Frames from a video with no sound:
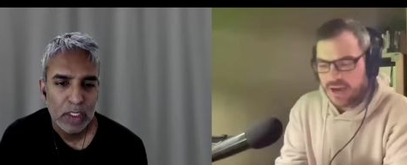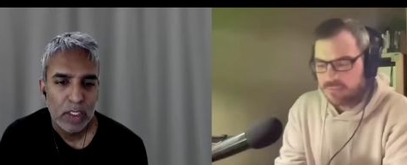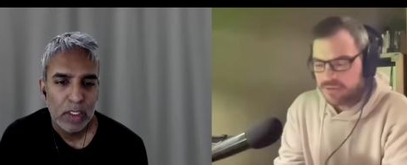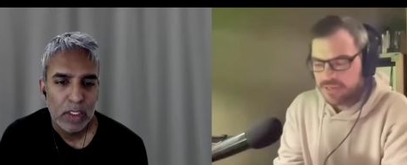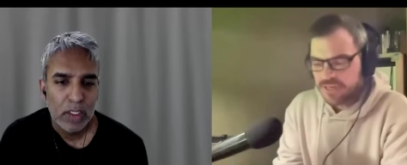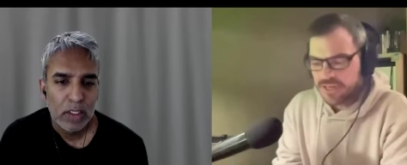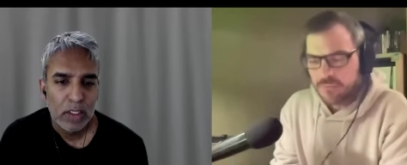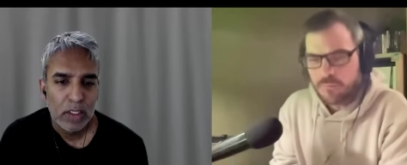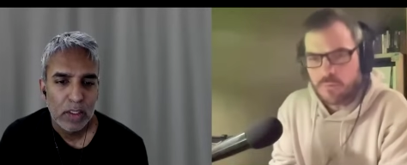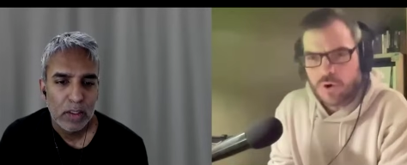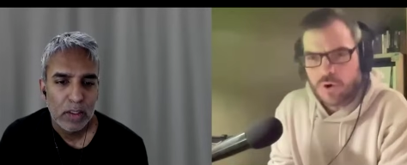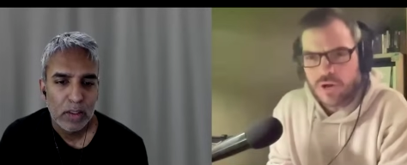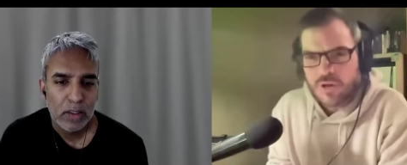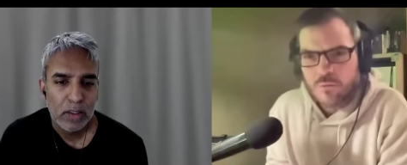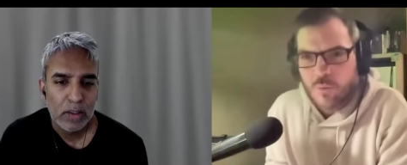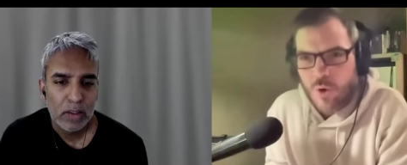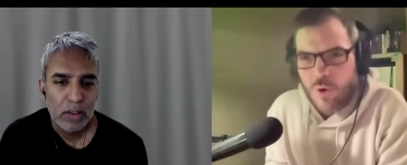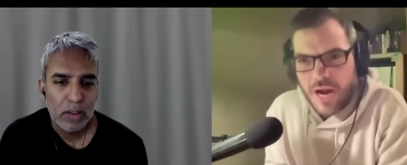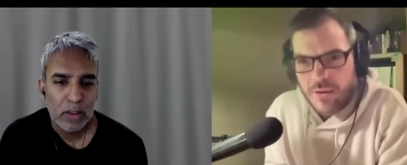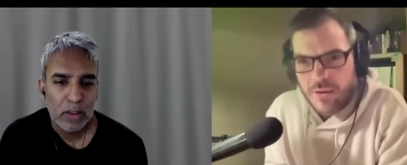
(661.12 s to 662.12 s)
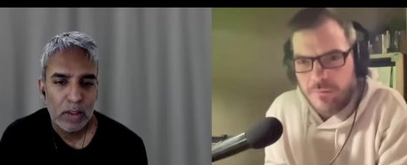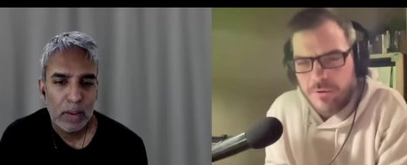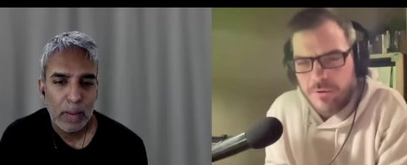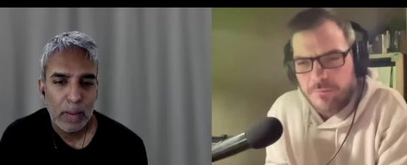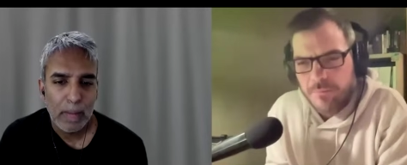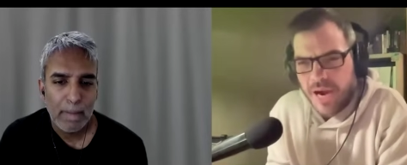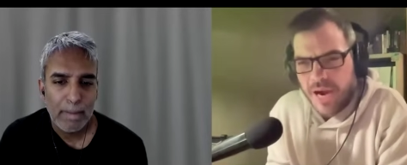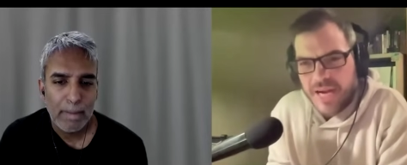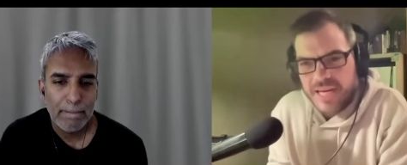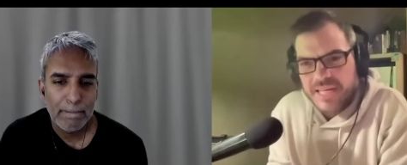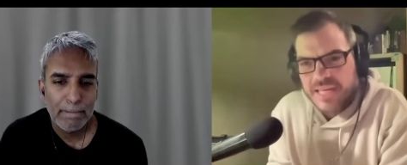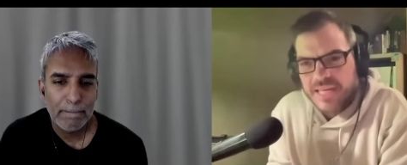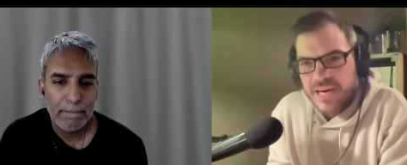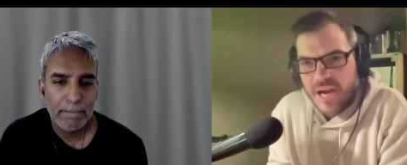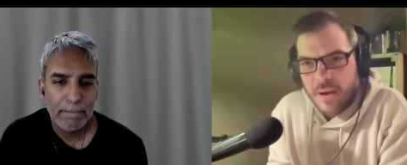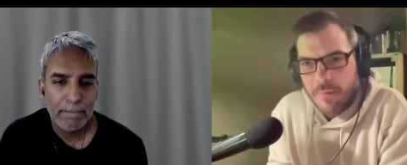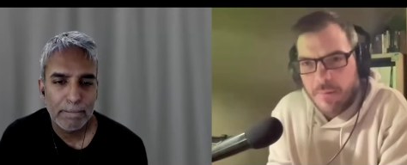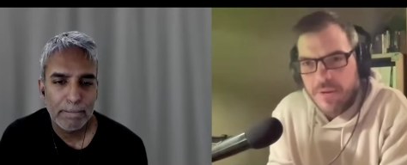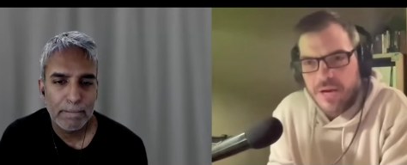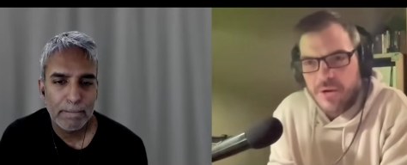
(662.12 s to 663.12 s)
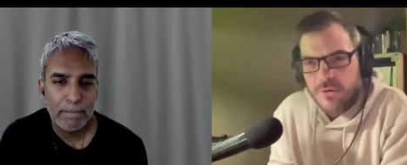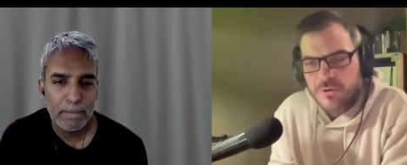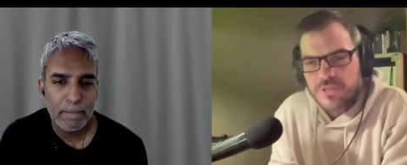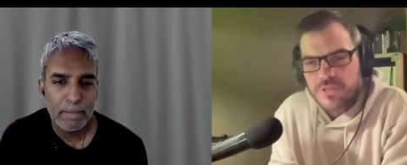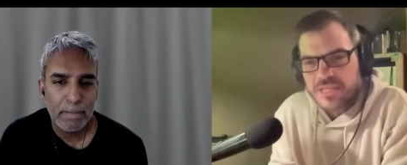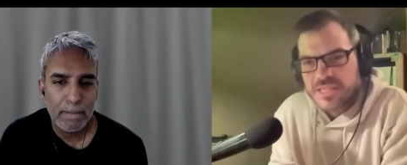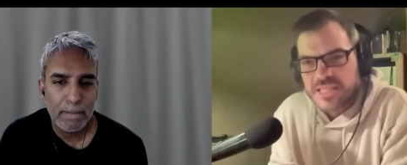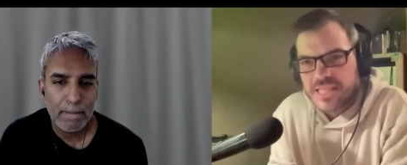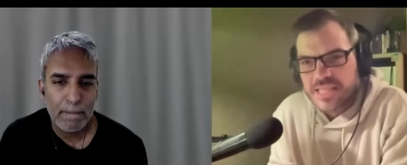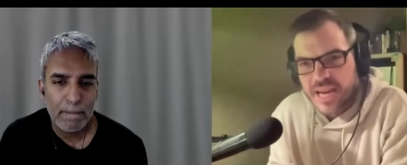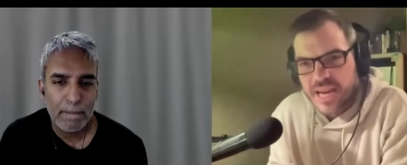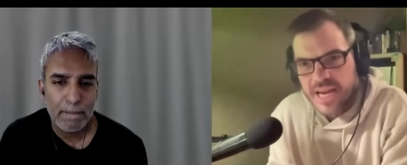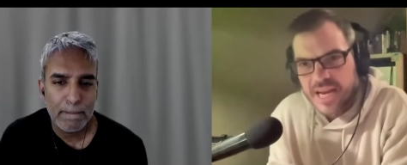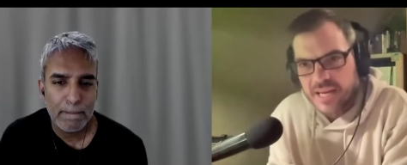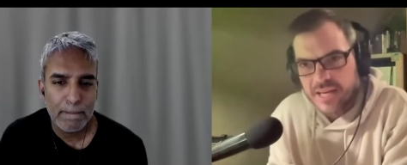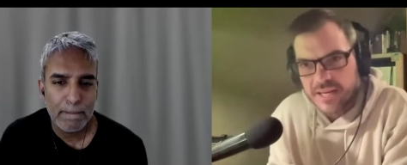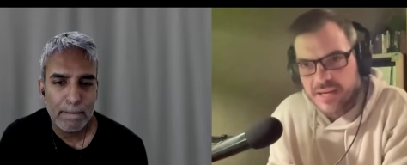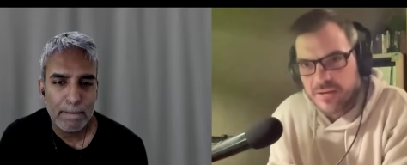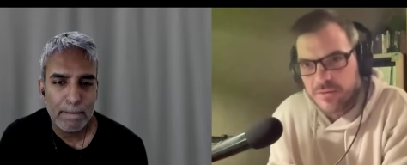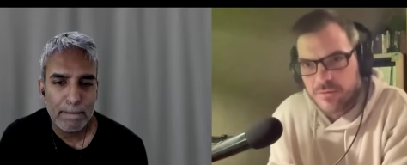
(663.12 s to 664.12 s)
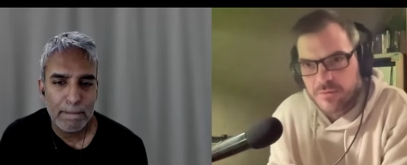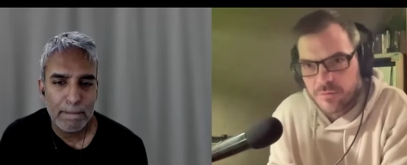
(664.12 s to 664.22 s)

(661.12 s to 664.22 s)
Speaker 1: I mean, wh- why would Biden come out and say